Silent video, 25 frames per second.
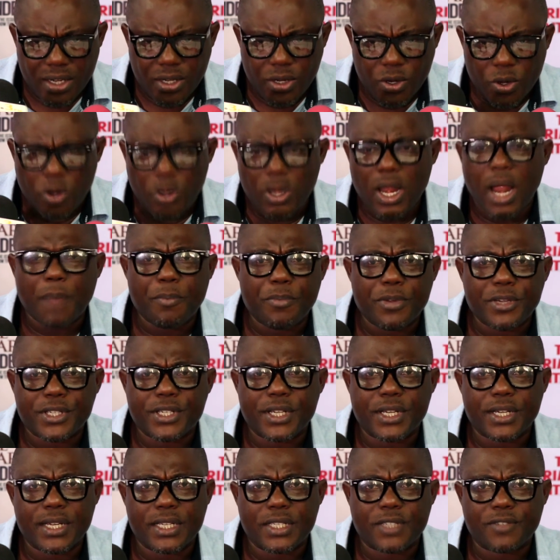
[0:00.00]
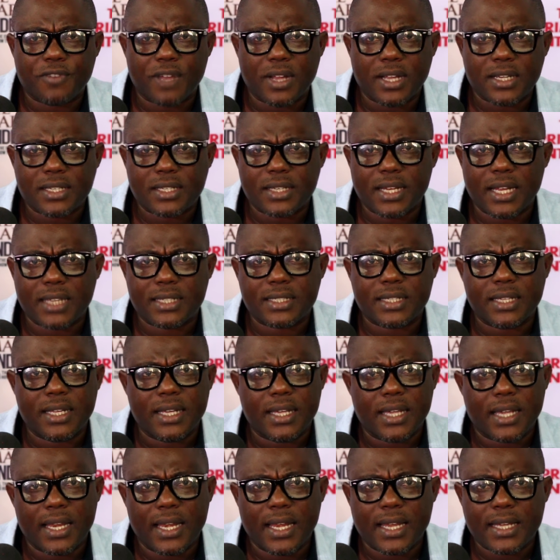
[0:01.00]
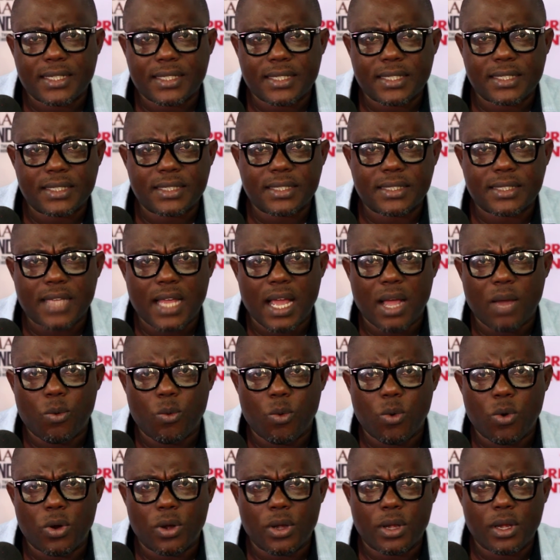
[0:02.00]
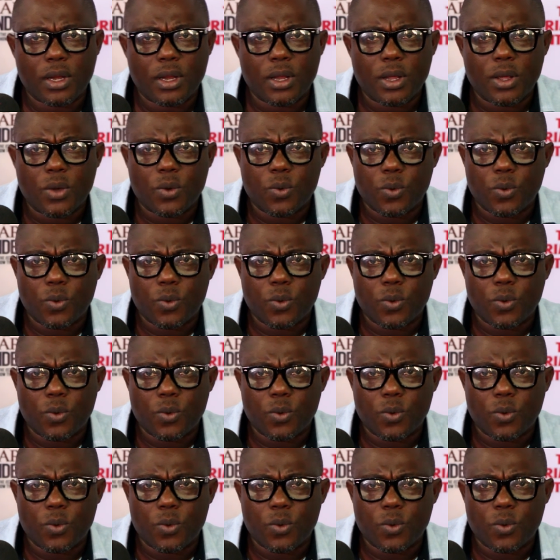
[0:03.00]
they all appreciate this fact that elections are won